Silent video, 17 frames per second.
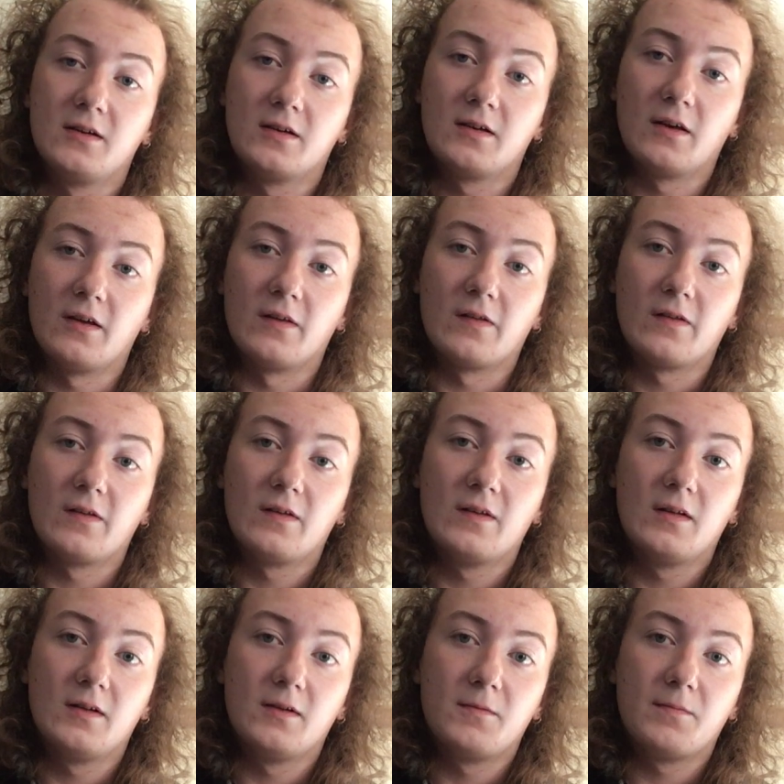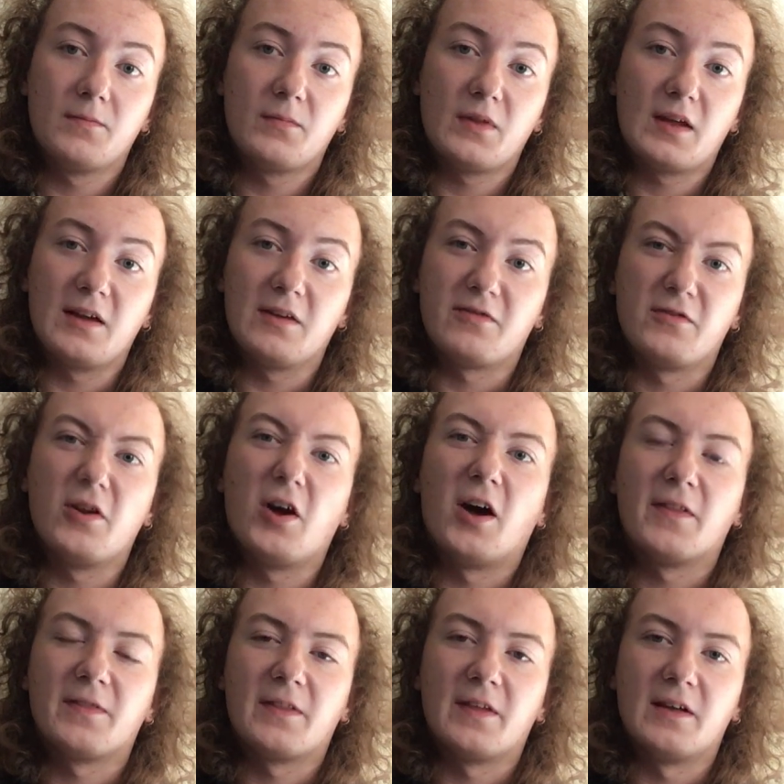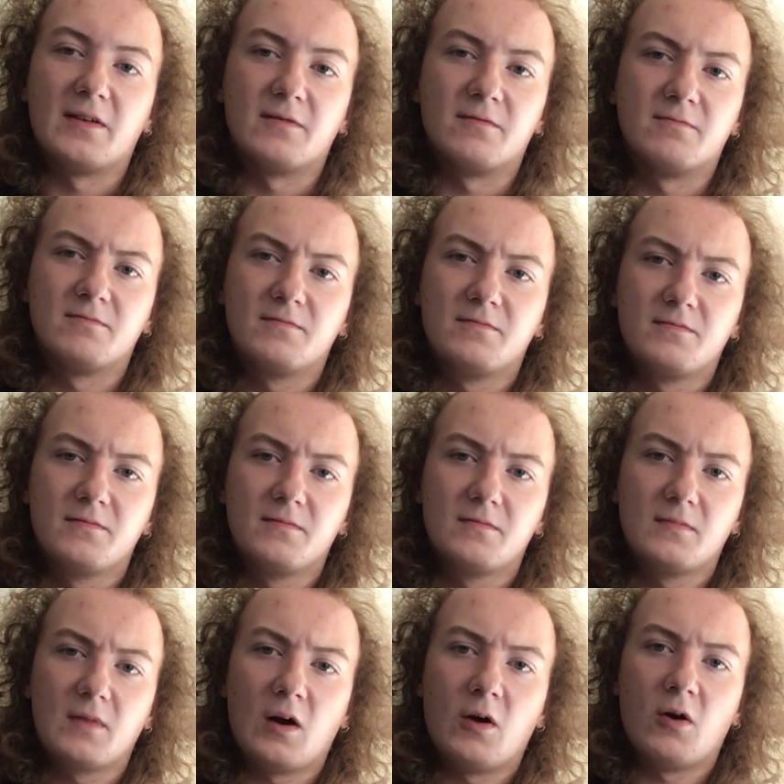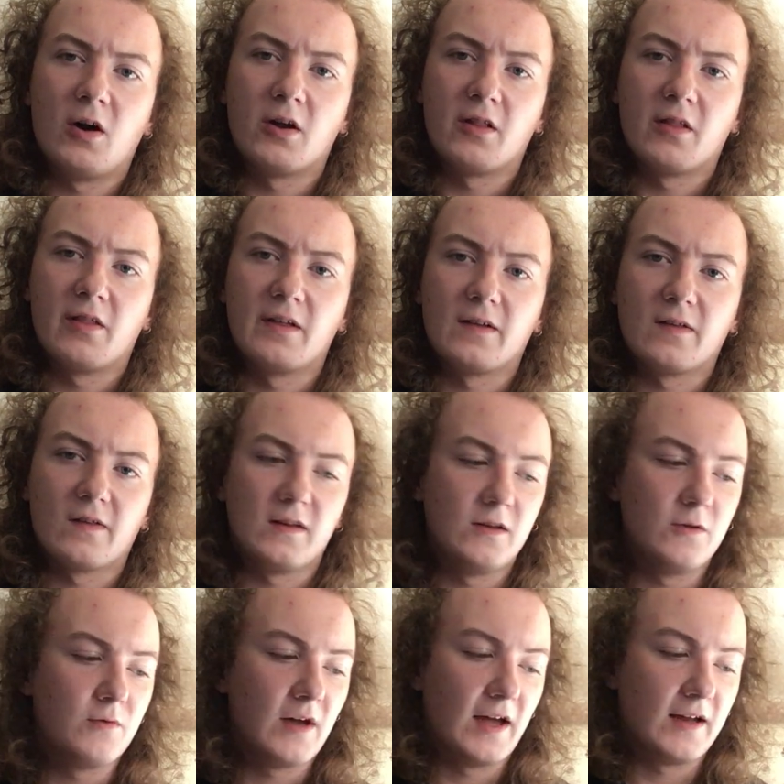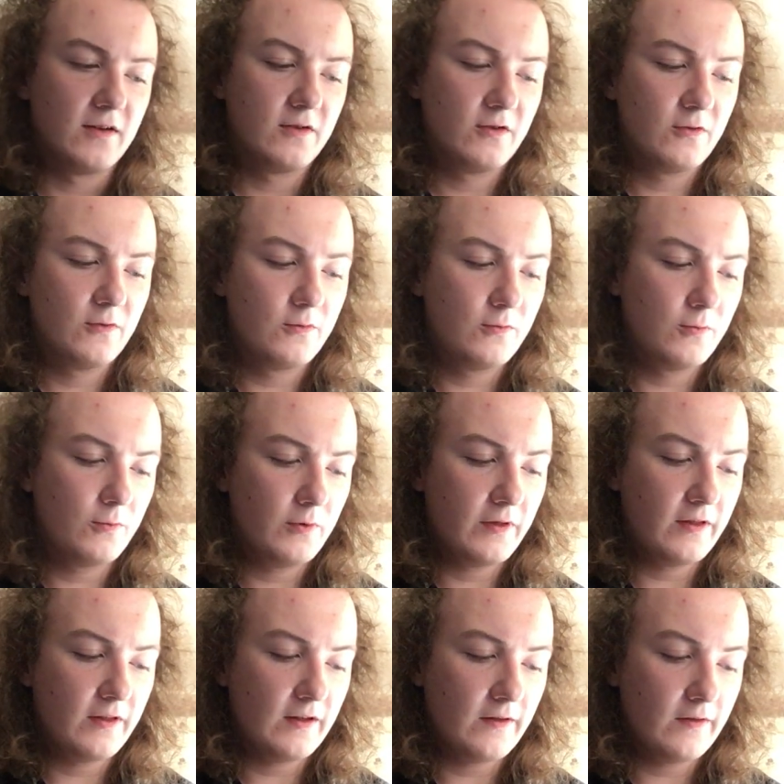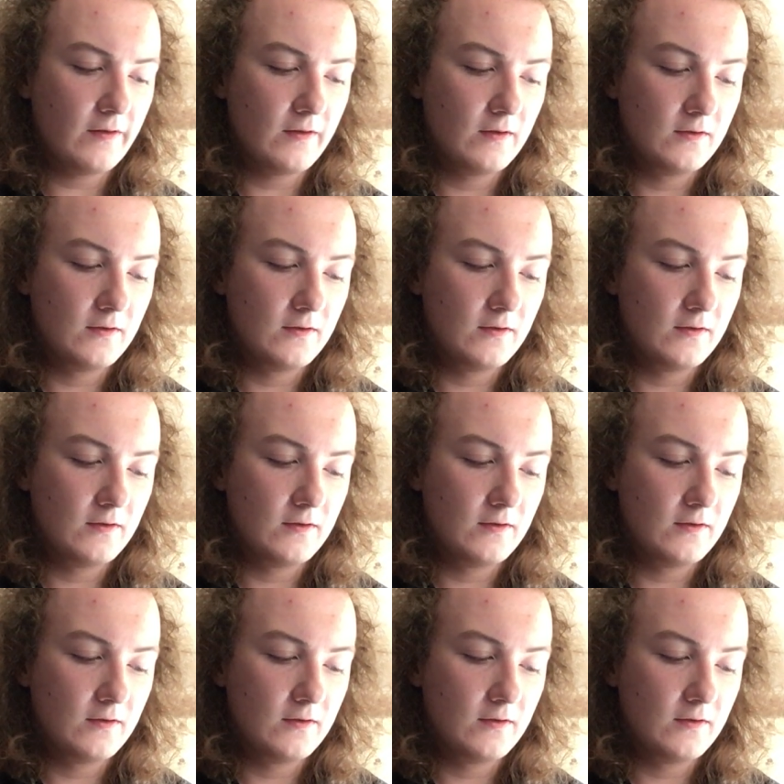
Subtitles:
Because if not, then a lot of the things that you can do with this